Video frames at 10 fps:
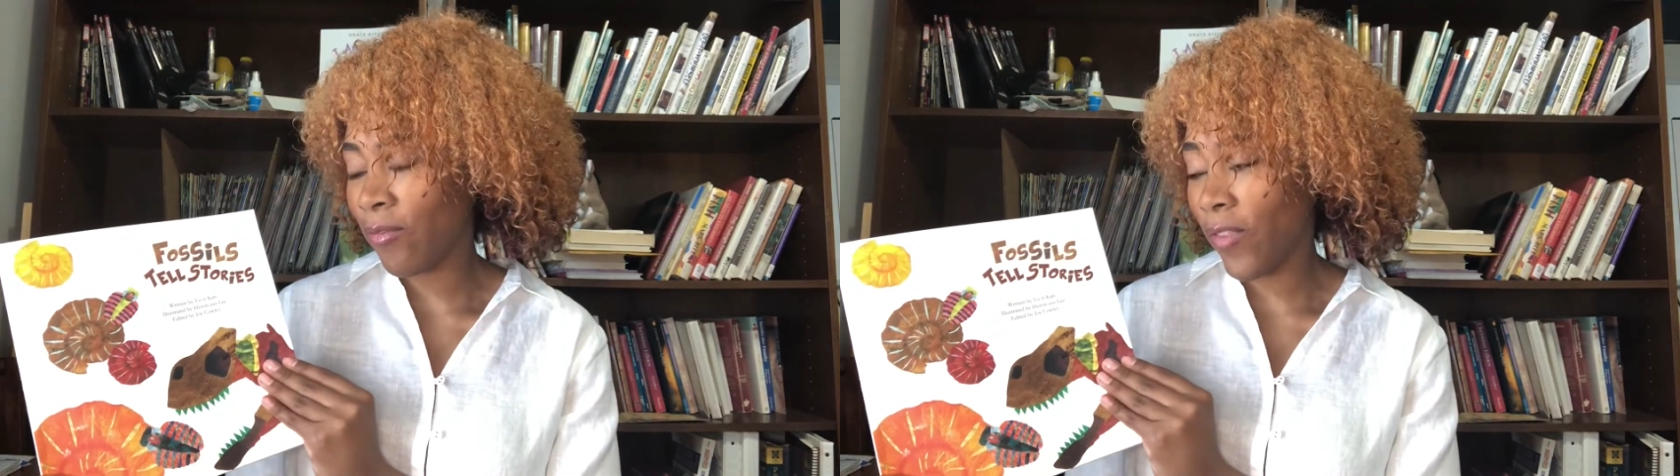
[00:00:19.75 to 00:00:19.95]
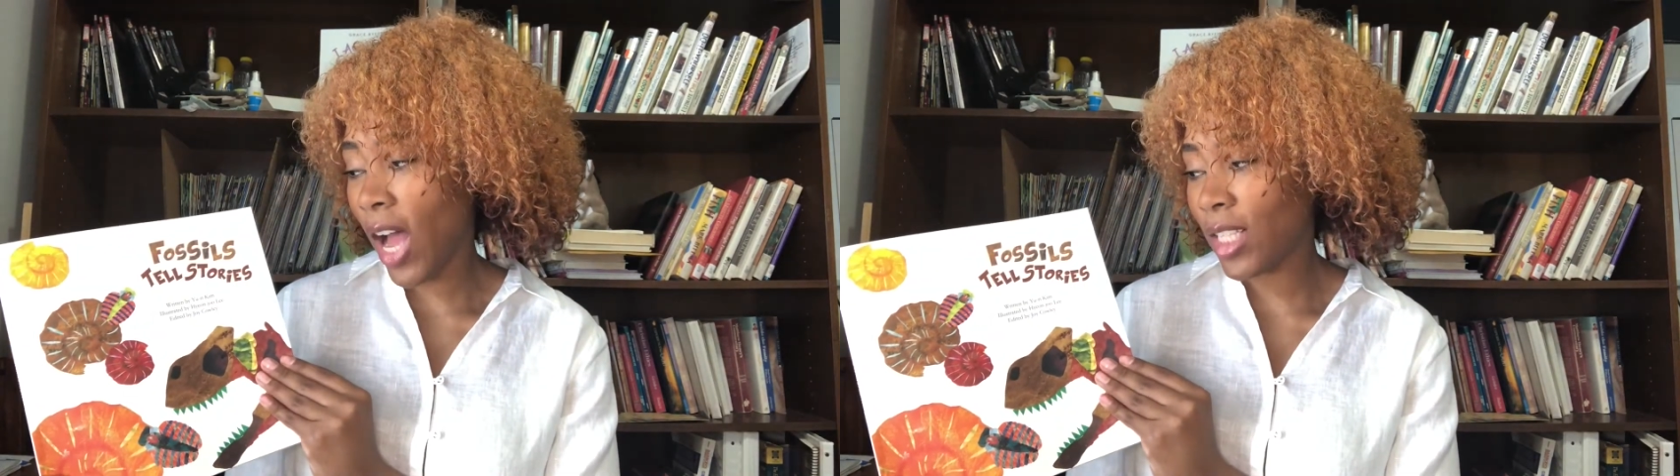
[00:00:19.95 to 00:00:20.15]

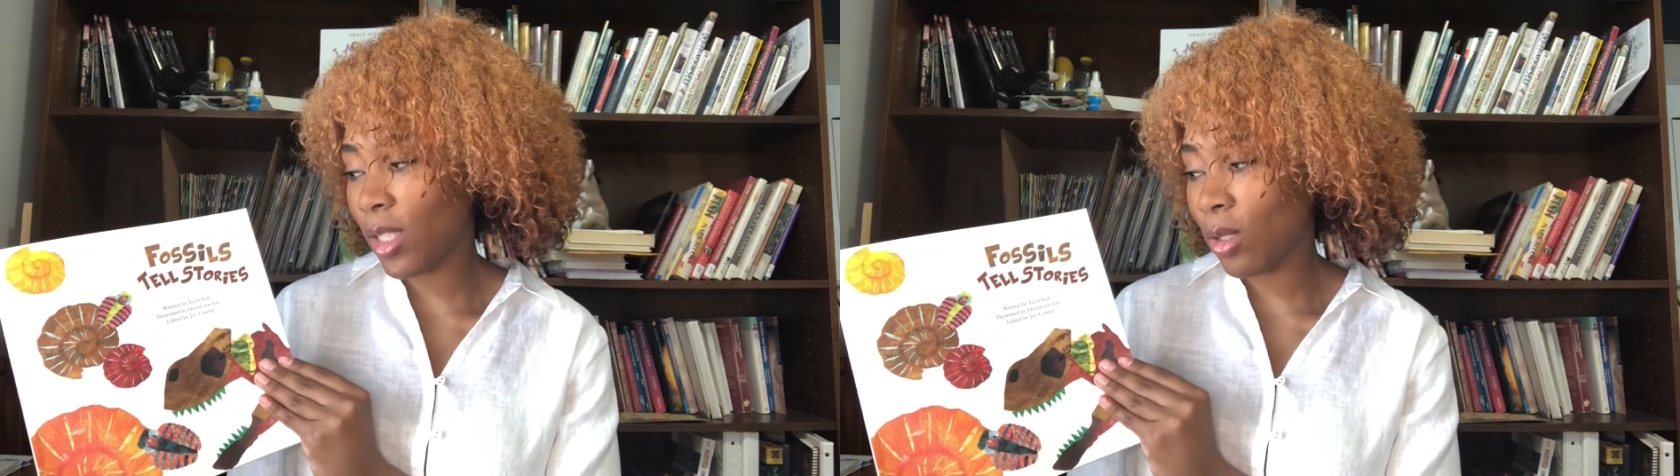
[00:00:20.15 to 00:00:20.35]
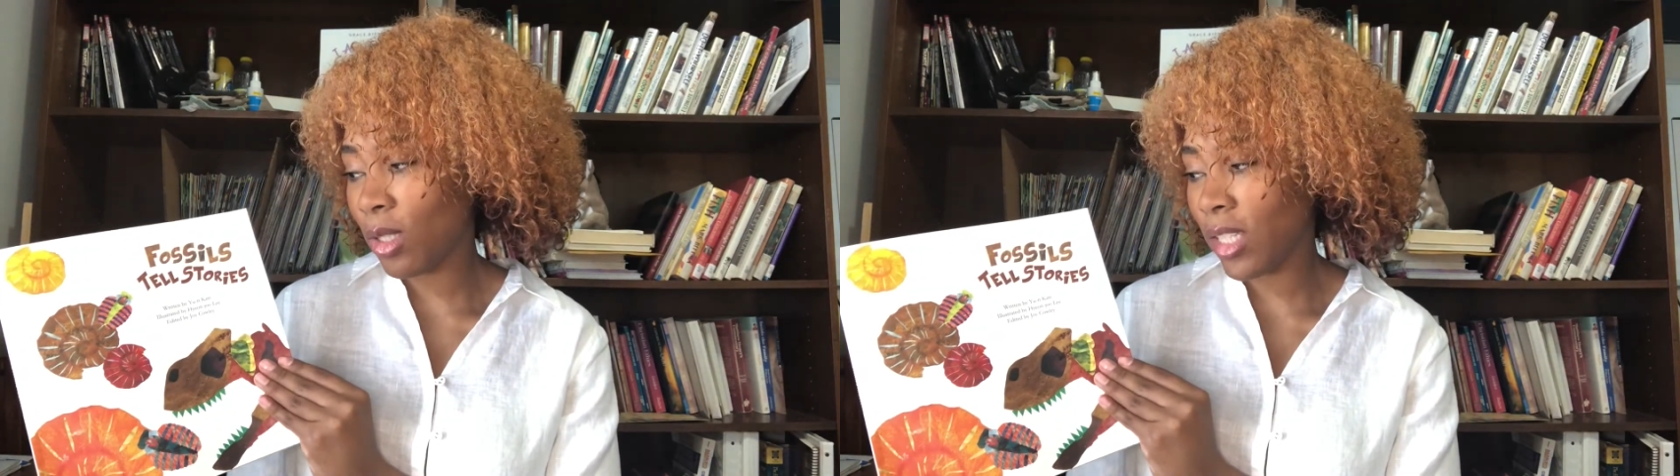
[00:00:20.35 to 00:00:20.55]

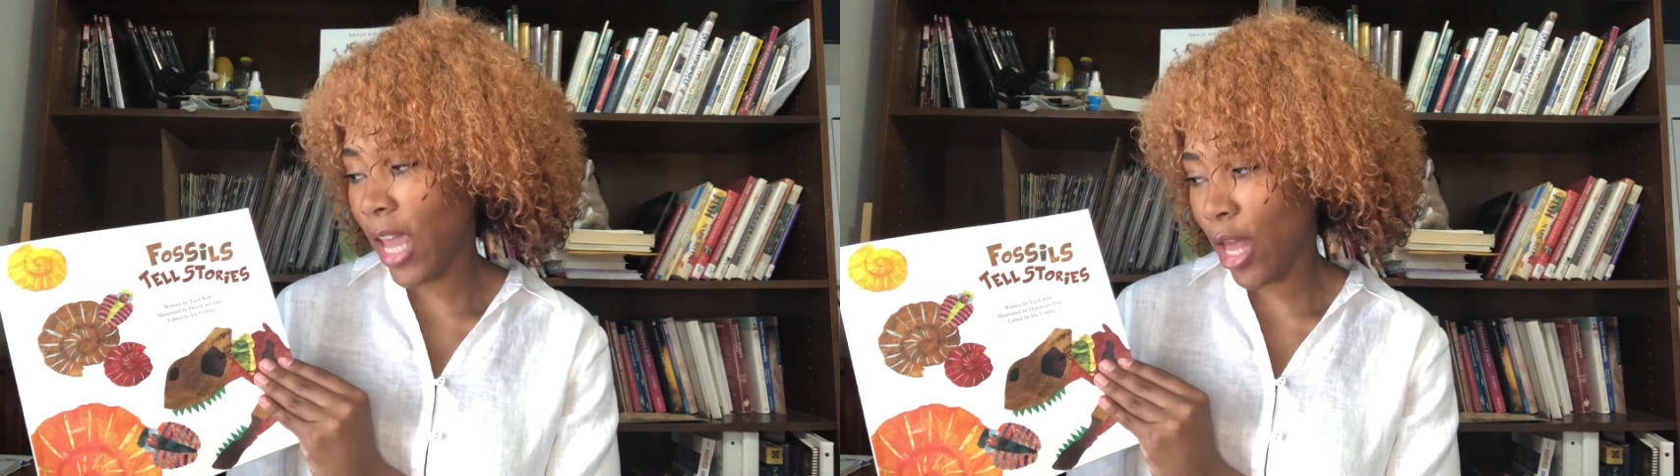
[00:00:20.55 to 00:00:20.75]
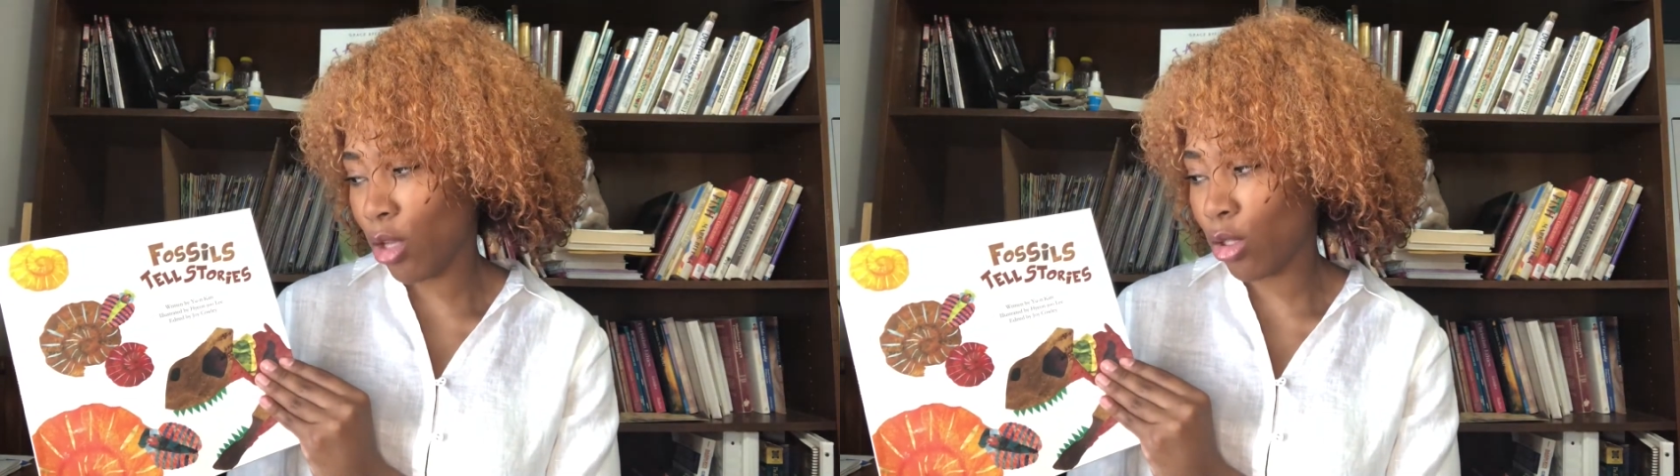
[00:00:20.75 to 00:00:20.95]
Fossils
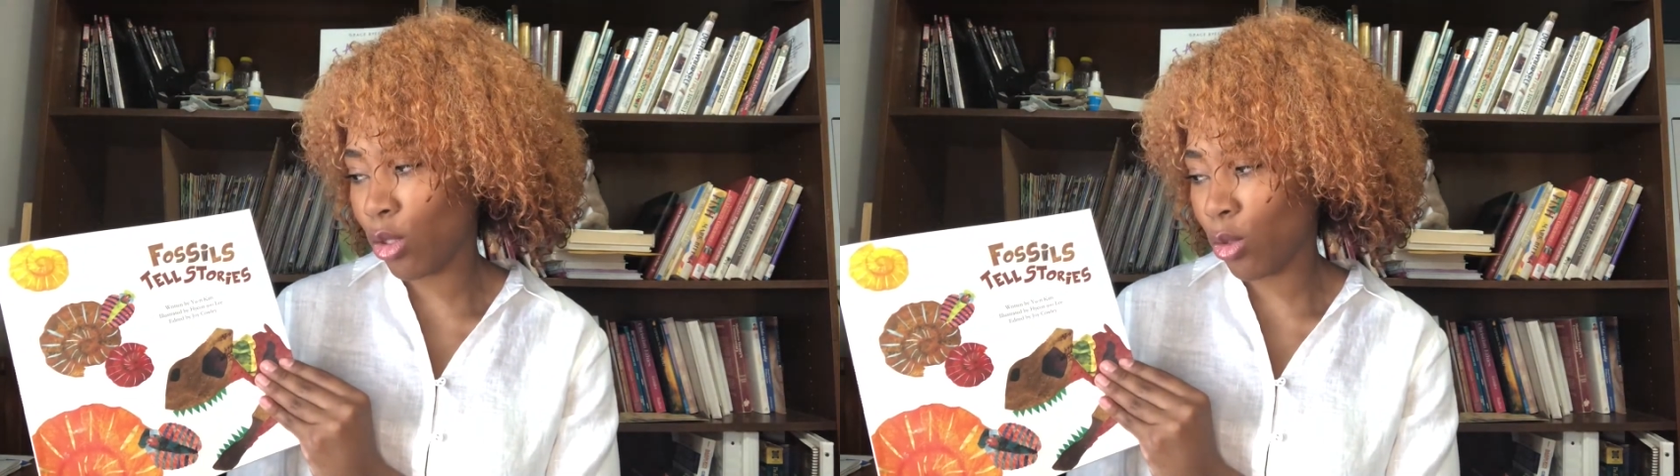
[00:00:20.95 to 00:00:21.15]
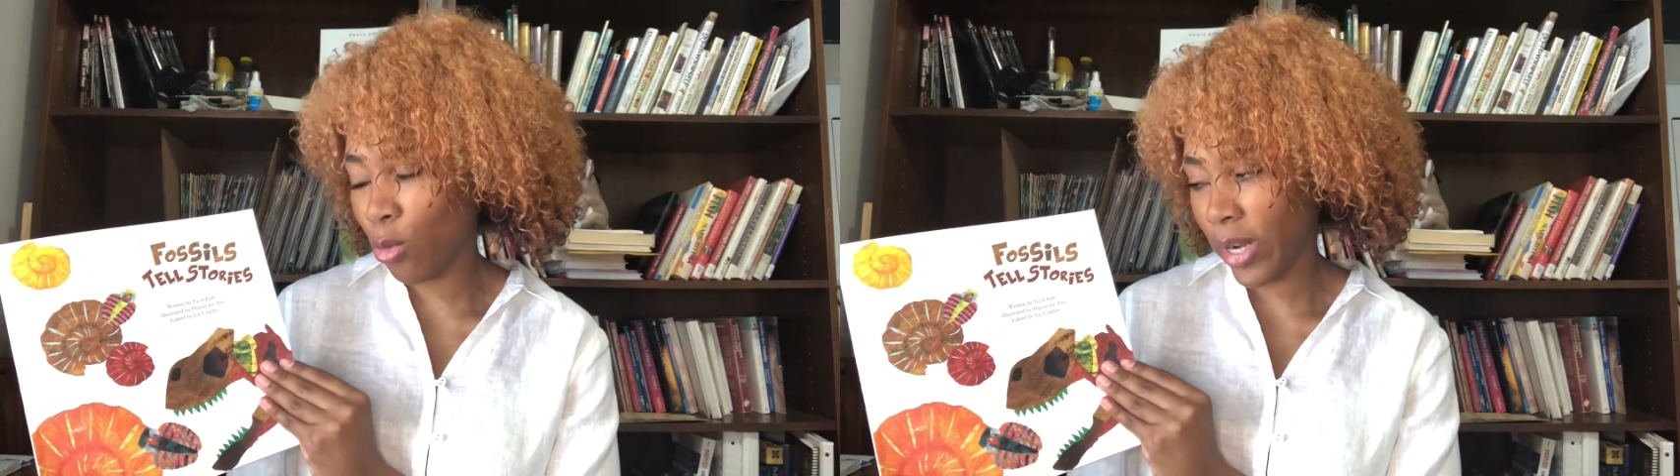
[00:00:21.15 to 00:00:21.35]
Tell
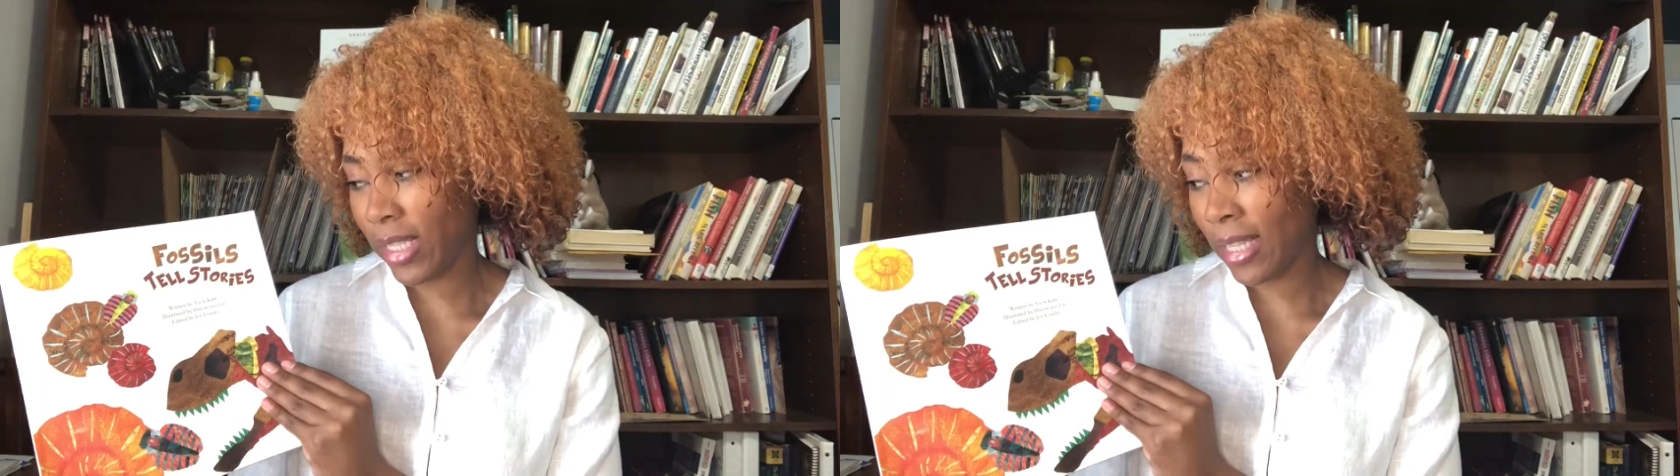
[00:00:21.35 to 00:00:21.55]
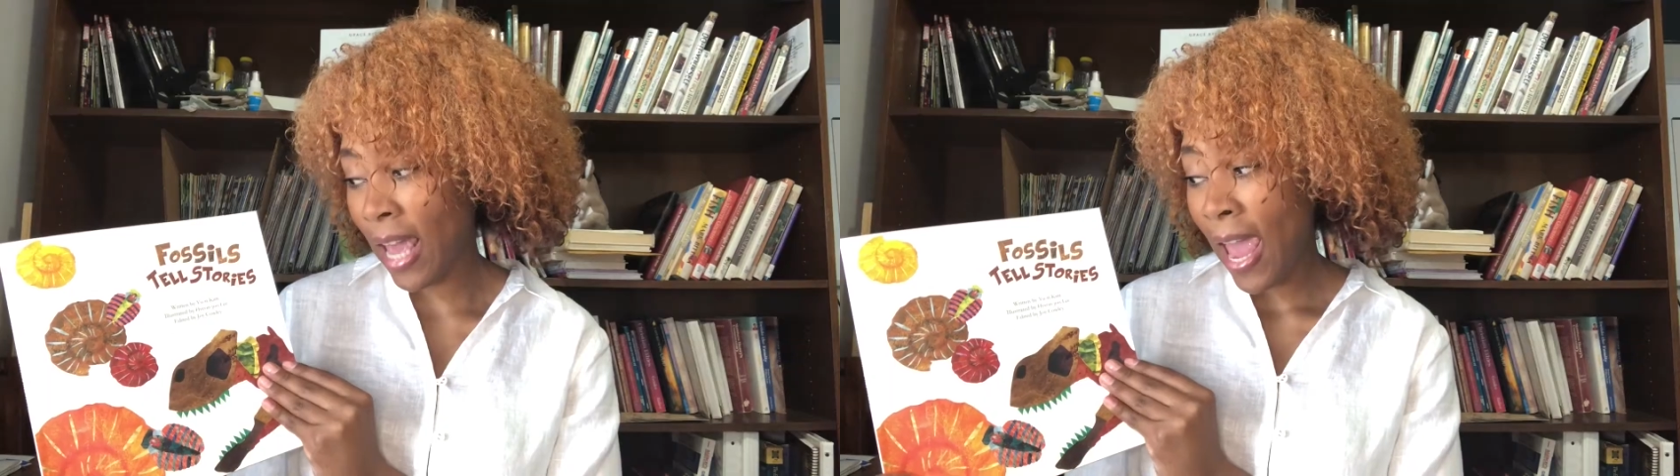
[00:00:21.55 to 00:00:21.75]
Stories.